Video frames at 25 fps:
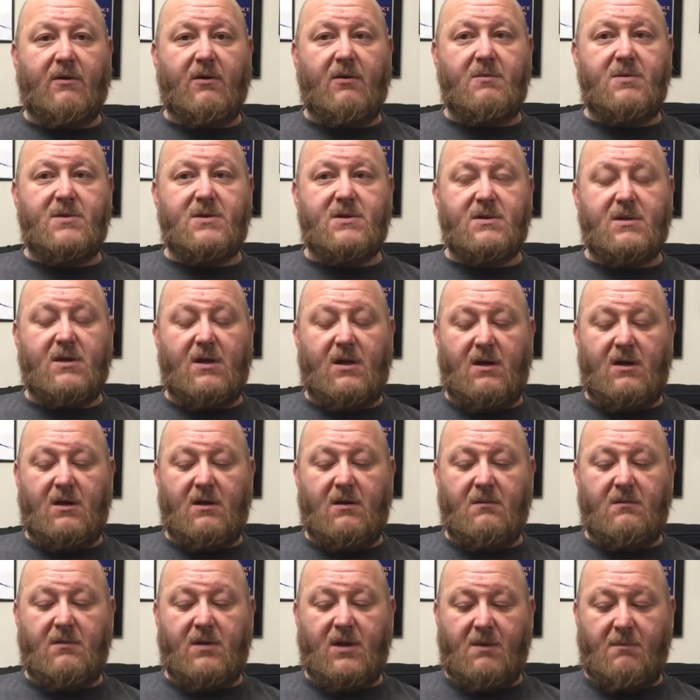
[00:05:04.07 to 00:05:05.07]
groups,
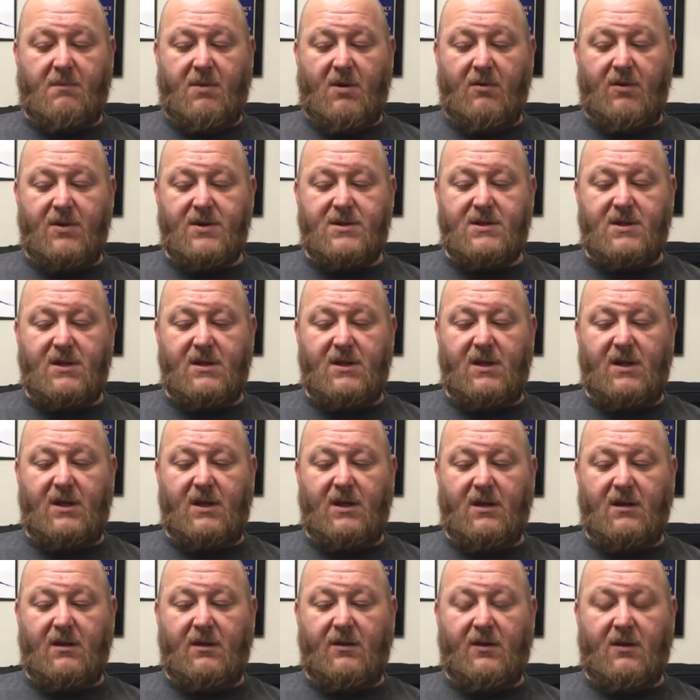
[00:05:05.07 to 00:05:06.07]
the components in
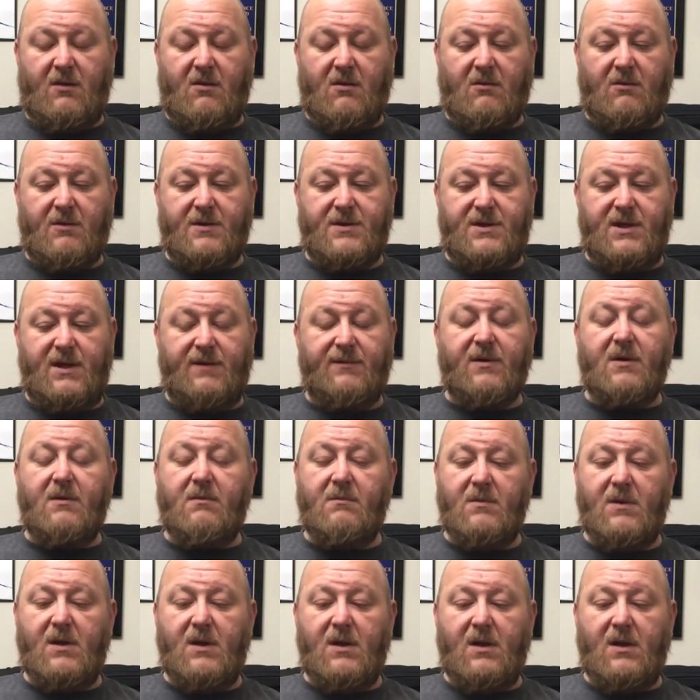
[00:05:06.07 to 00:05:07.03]
the lower receiver.